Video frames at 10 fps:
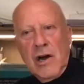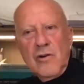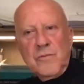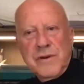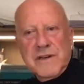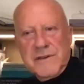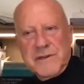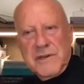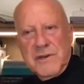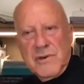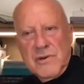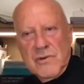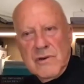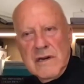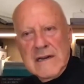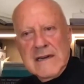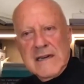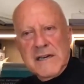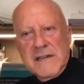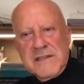open to
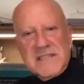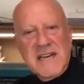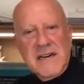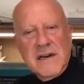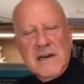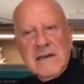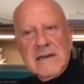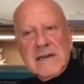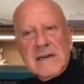consider